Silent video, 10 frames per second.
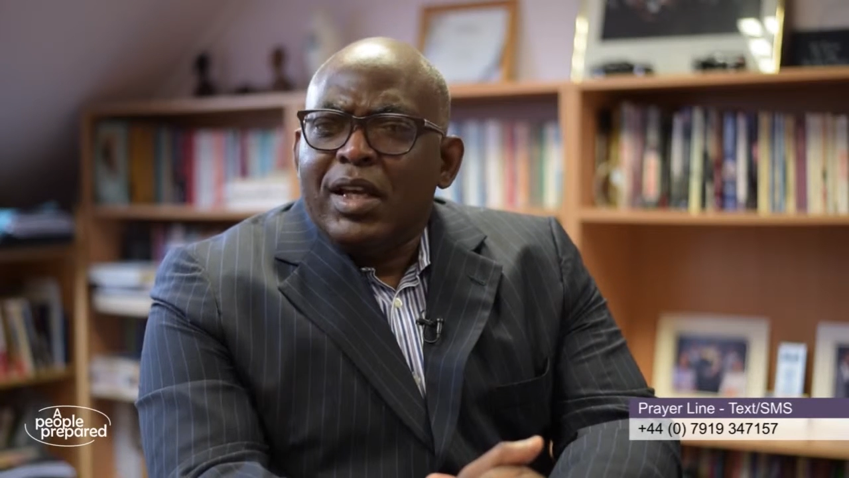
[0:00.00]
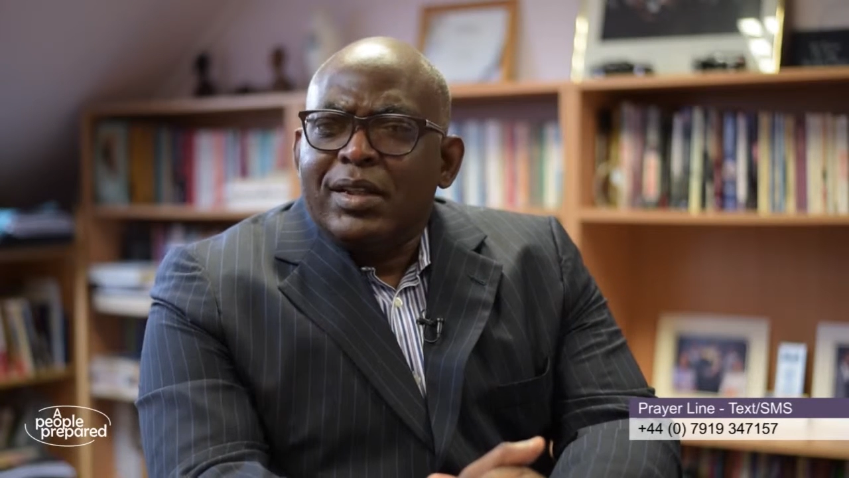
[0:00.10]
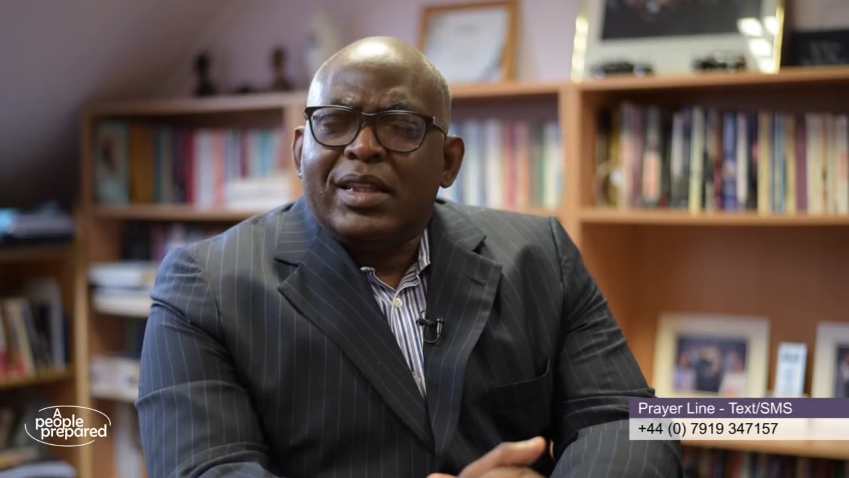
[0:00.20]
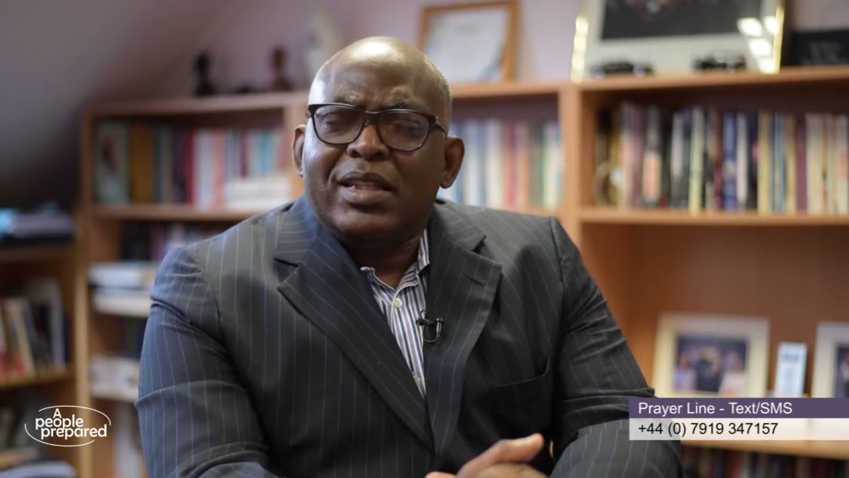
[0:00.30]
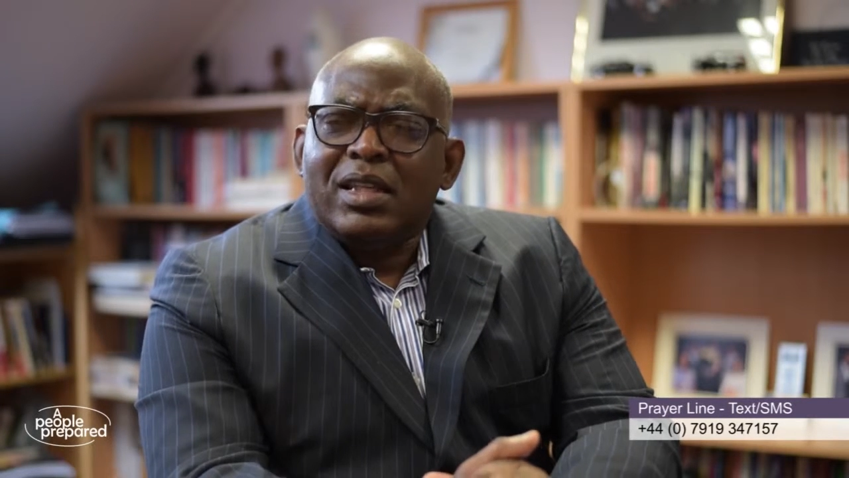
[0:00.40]

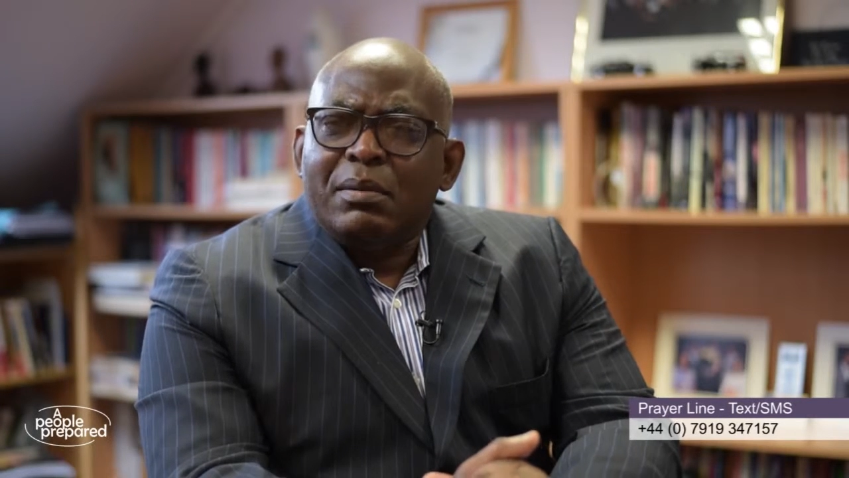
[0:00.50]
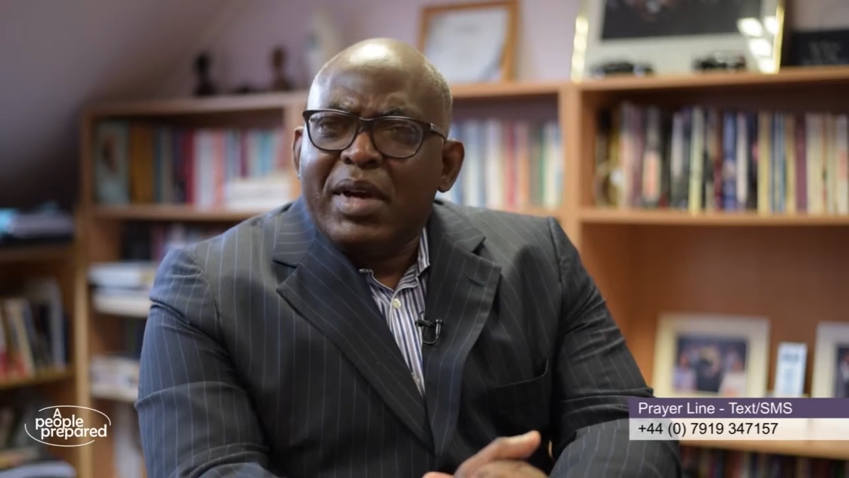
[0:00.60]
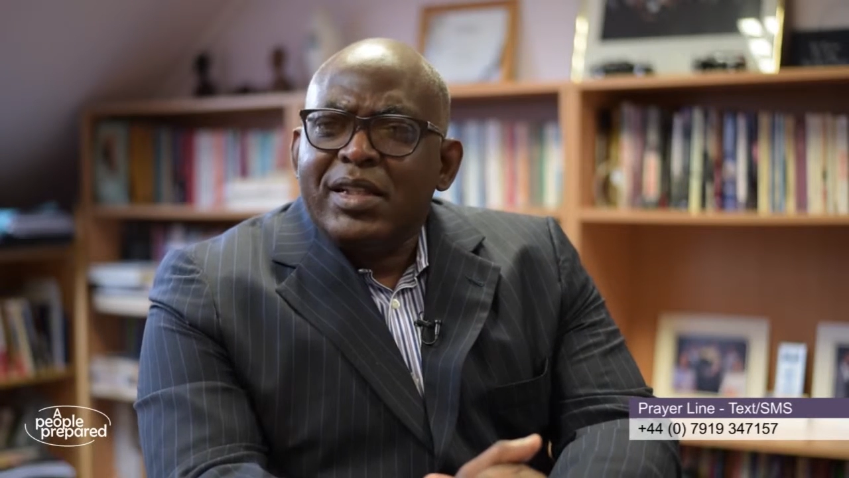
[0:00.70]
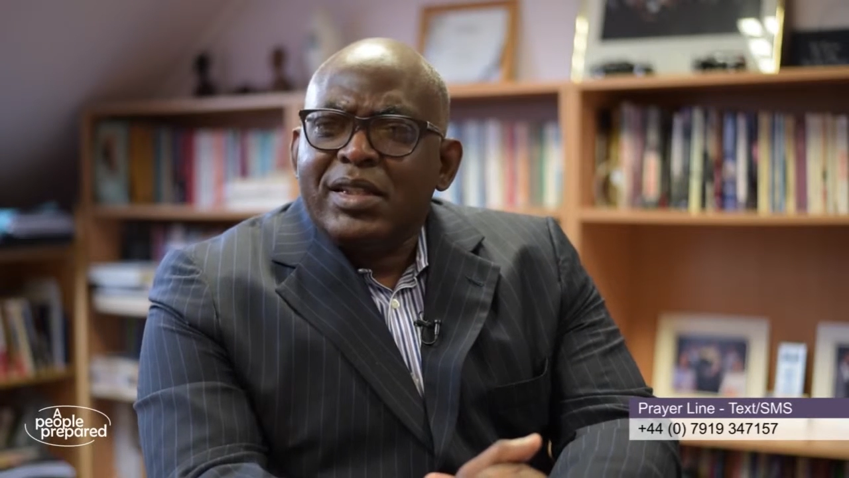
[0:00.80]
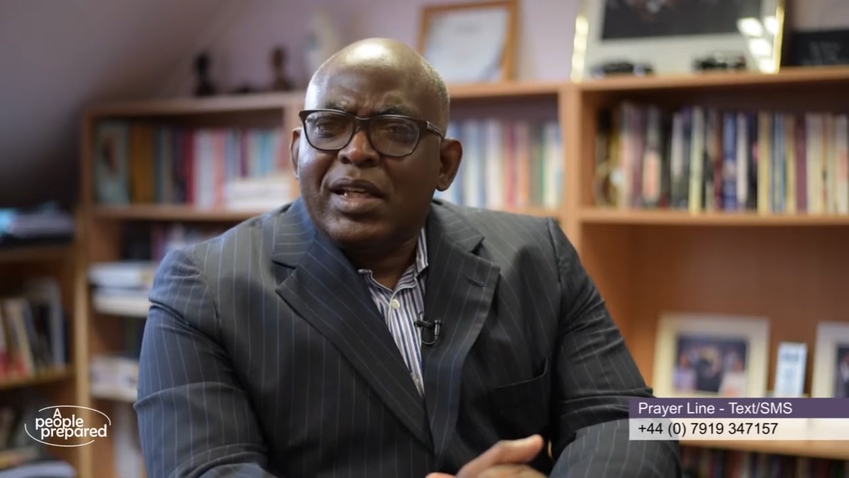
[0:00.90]
that the
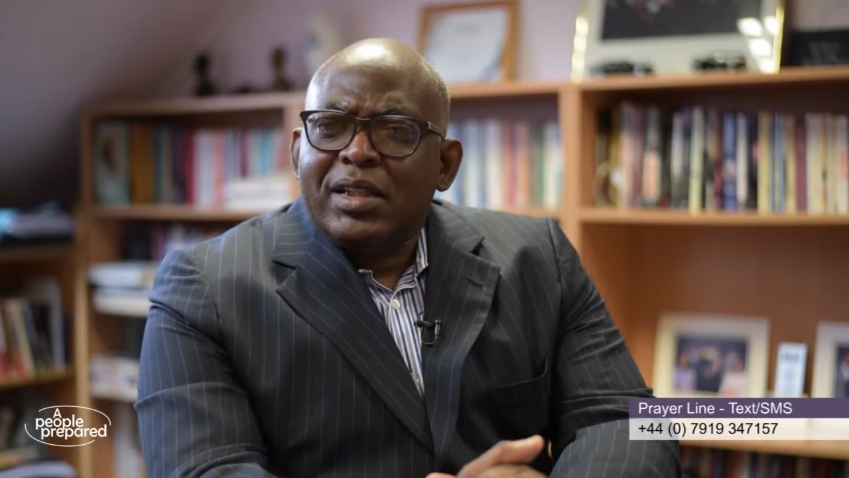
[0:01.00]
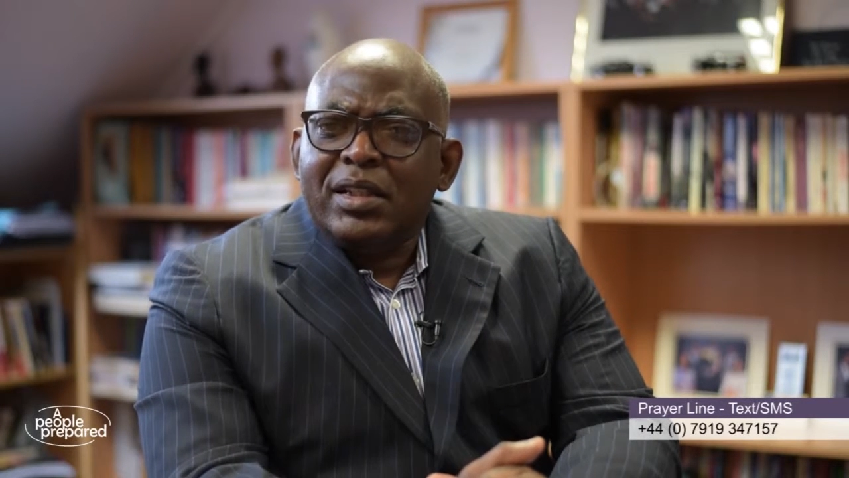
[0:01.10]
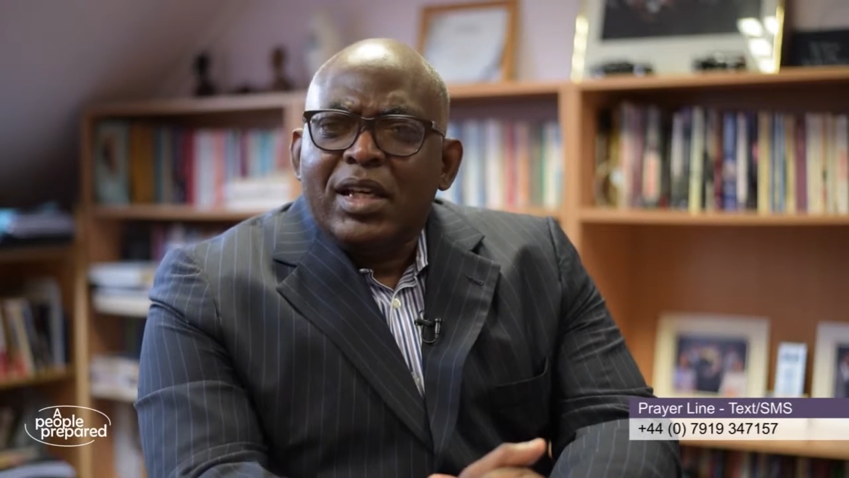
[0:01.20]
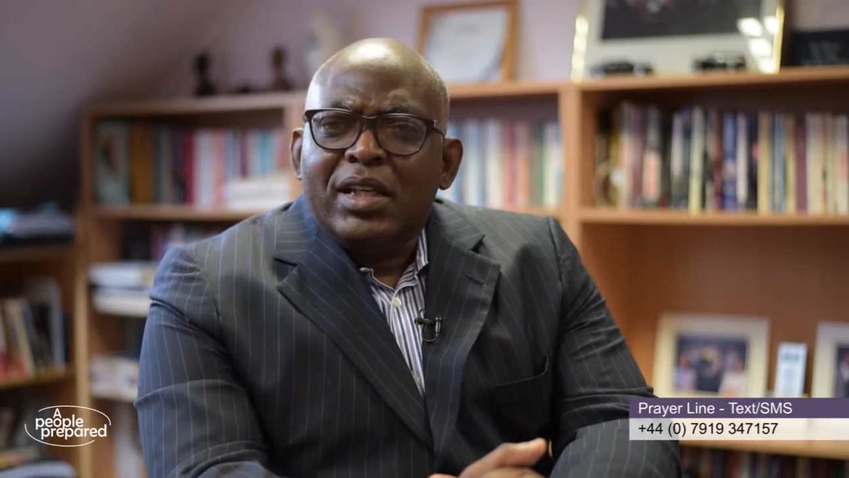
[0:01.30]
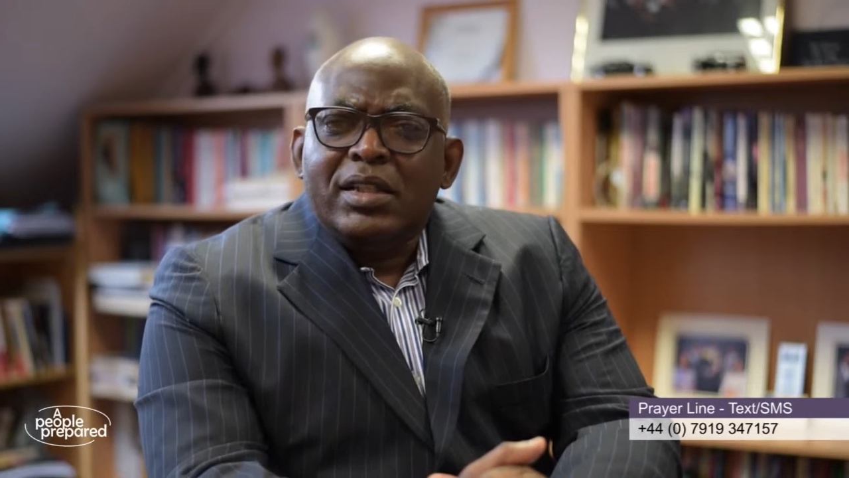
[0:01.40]
Samaritan